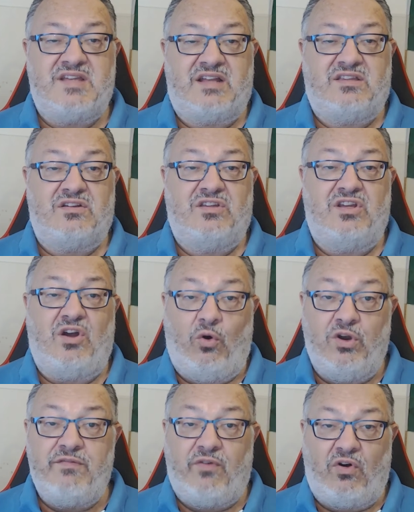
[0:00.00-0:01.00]
the
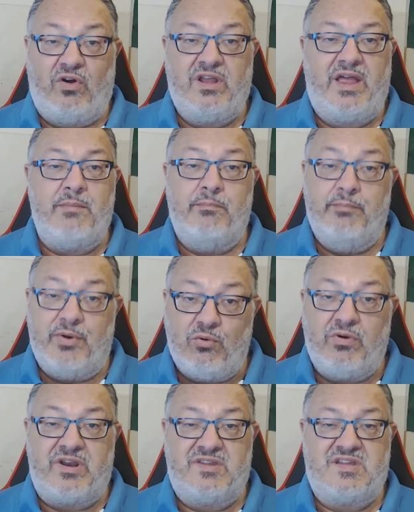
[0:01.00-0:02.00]
olive oil and
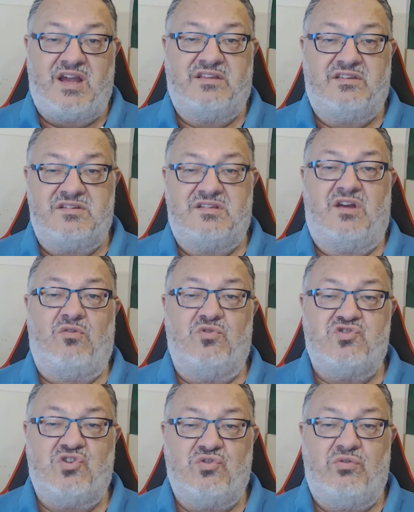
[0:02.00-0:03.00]
brewery sectors are also
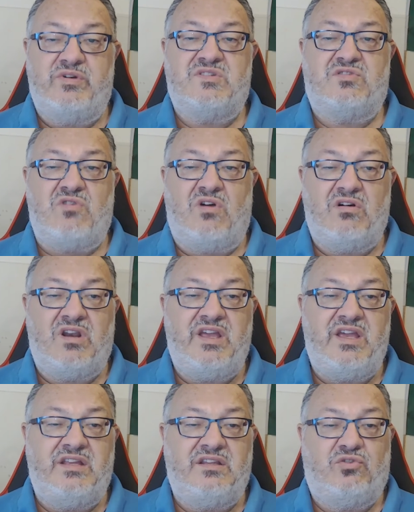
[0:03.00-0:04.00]
growing strongly
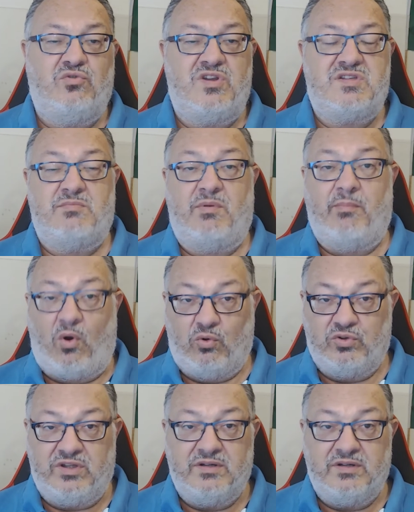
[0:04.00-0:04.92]
in the tourism mode.